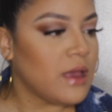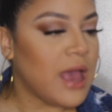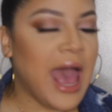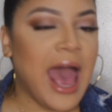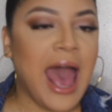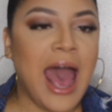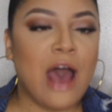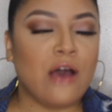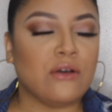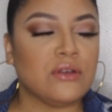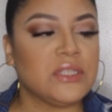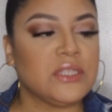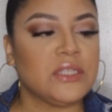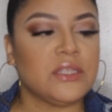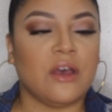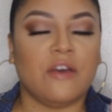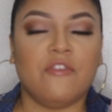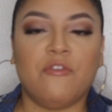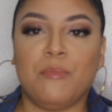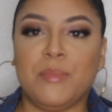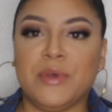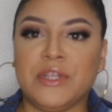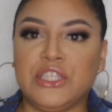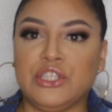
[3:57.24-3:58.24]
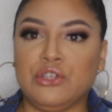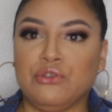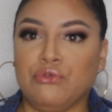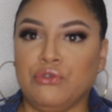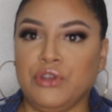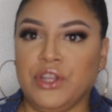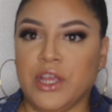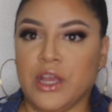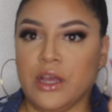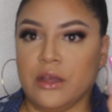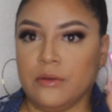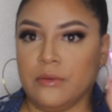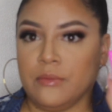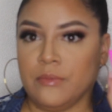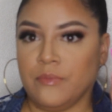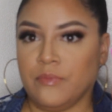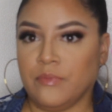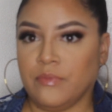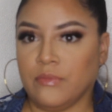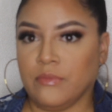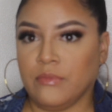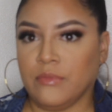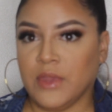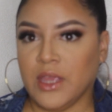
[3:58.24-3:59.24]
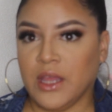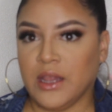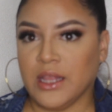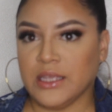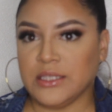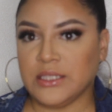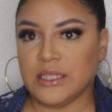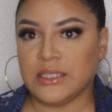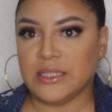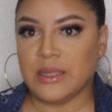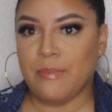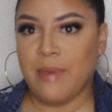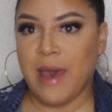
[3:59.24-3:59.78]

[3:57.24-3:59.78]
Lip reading: House of Petunia, and this is the